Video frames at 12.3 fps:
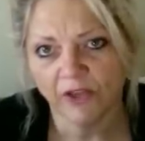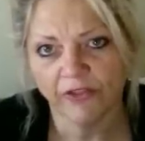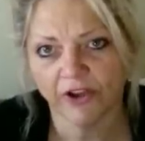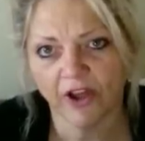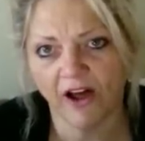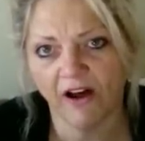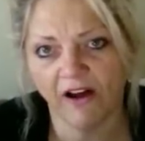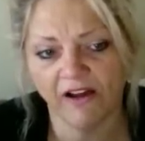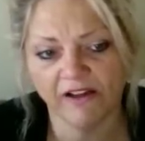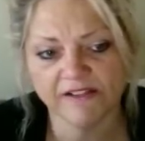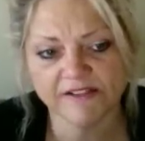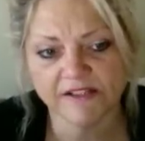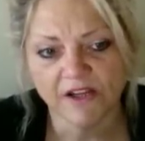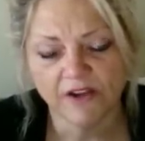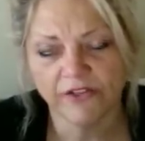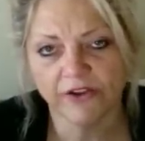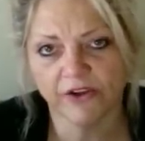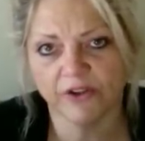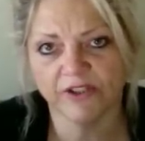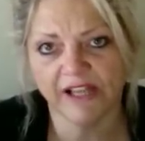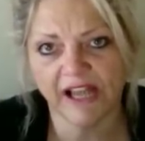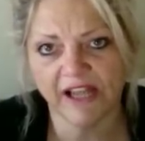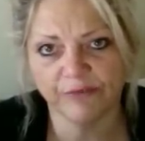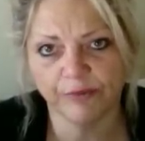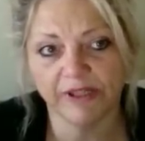the cars, the good
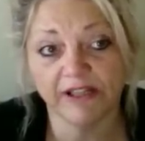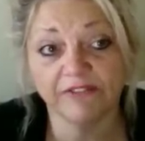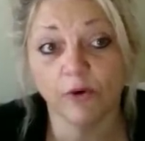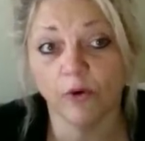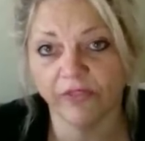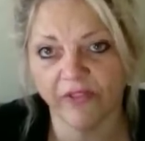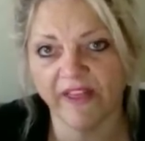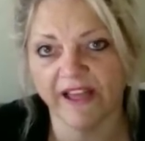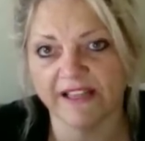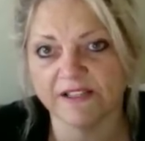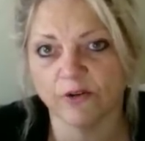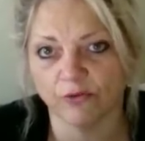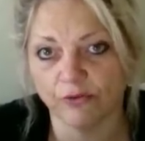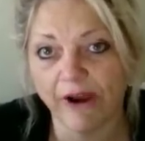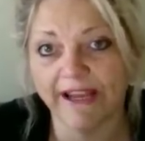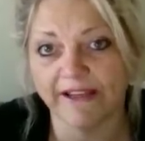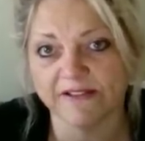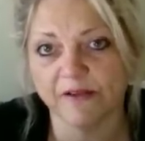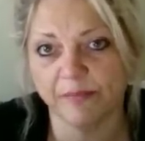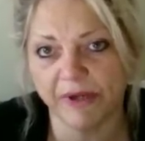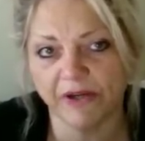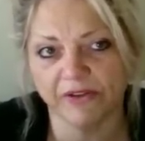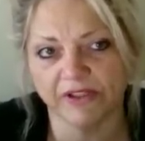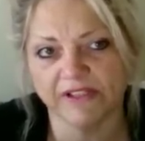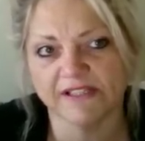life we live, although that is great as a
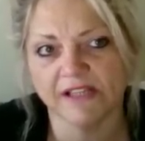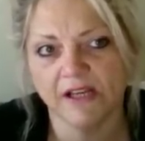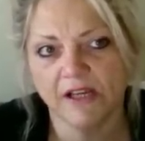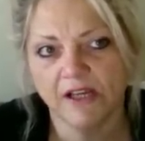bonus.